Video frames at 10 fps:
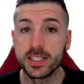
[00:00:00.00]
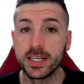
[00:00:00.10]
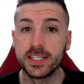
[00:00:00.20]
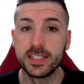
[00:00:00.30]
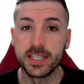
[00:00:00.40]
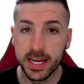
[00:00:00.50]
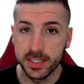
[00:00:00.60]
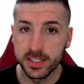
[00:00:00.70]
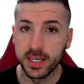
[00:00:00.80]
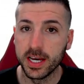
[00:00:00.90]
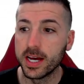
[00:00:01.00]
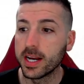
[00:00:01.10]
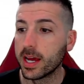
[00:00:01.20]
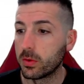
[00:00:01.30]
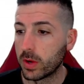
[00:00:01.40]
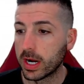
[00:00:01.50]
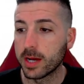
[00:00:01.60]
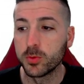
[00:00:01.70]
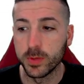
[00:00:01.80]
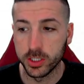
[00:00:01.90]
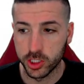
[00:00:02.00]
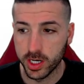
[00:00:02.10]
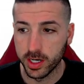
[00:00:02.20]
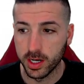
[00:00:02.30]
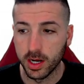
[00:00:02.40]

It's Yanis here and welcome to my channel.